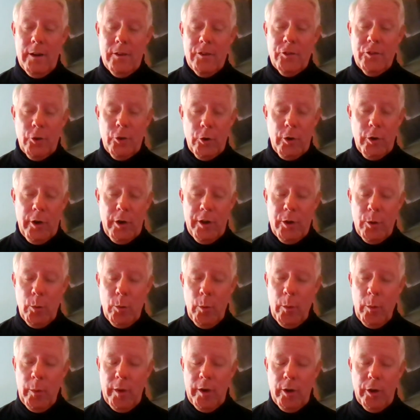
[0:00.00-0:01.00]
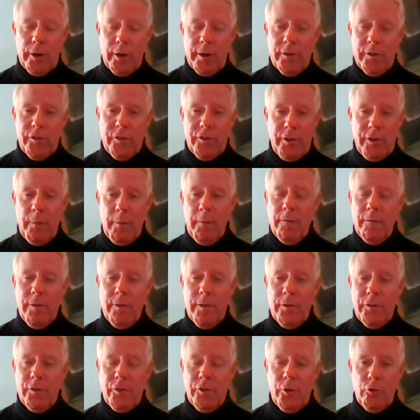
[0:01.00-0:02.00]
Certainly when we look at some of
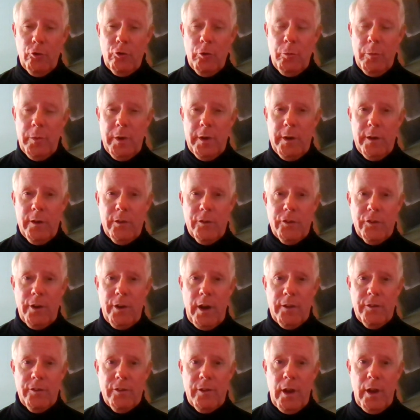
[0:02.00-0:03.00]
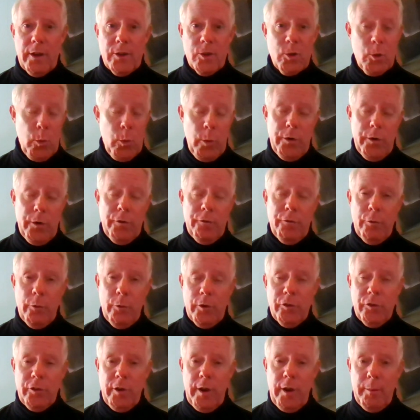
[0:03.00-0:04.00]
the social media sites like Twitter, for
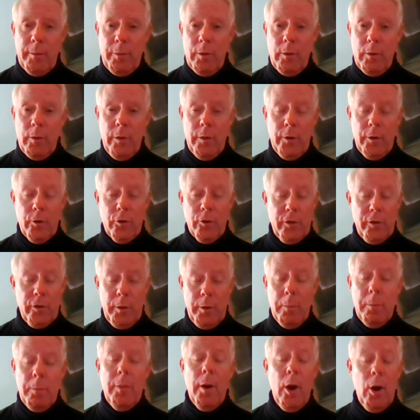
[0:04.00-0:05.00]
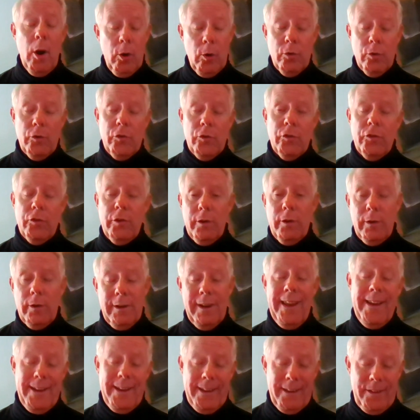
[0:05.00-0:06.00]
example, there's an imposed
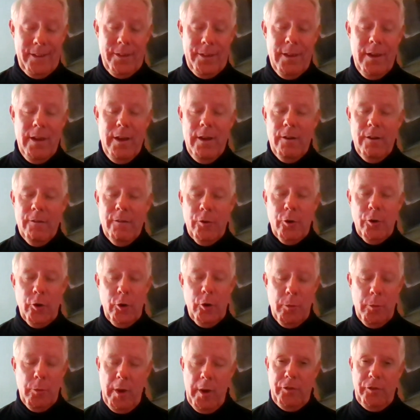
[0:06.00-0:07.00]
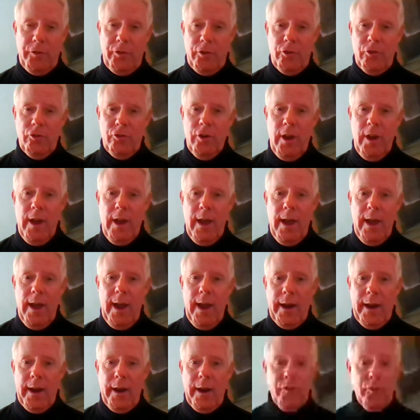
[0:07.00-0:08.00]
length for your message.
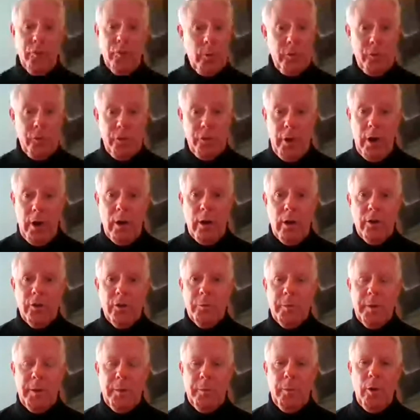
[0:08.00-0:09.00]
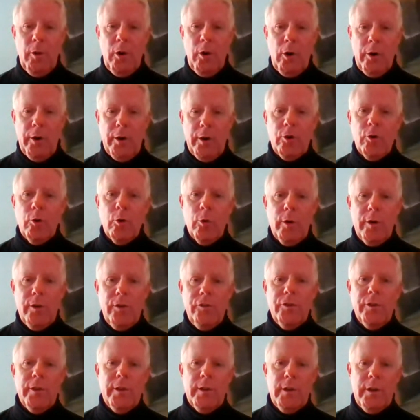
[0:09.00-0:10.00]
And as a result, people are
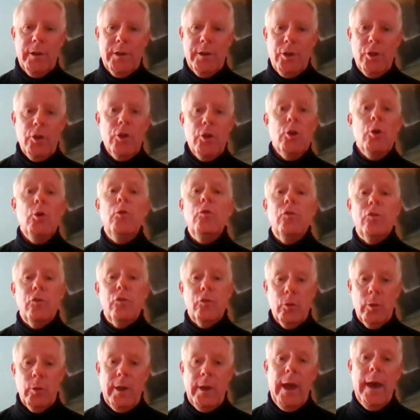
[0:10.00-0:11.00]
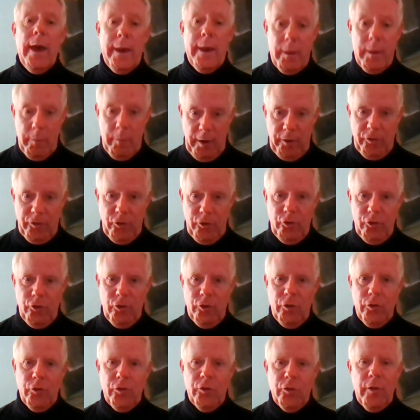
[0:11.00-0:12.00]
increasingly used to getting
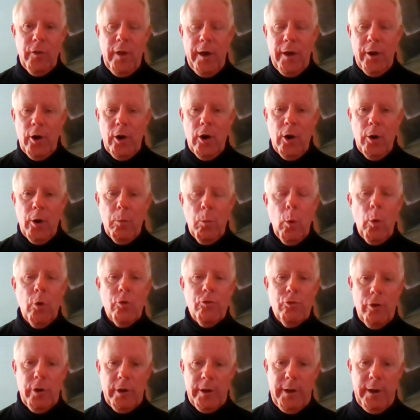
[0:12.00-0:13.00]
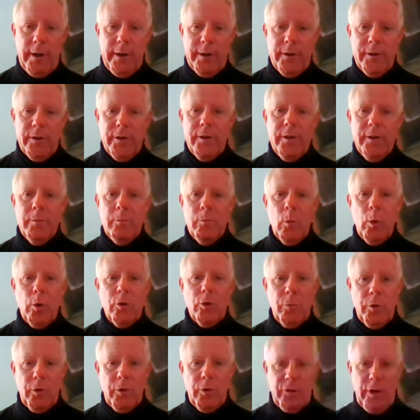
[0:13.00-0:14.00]
messages that are more truncated,
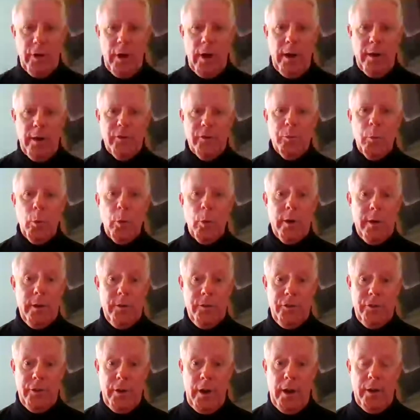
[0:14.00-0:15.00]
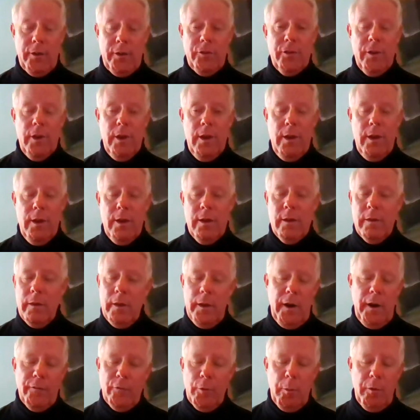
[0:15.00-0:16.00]
more precise, more concise
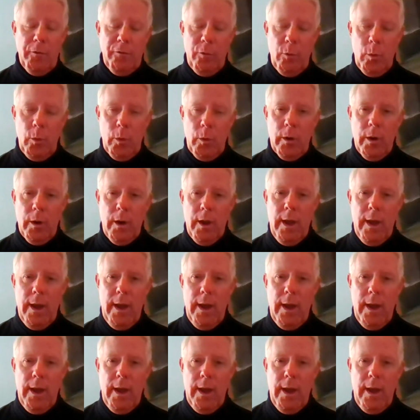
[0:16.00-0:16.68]
than ever before.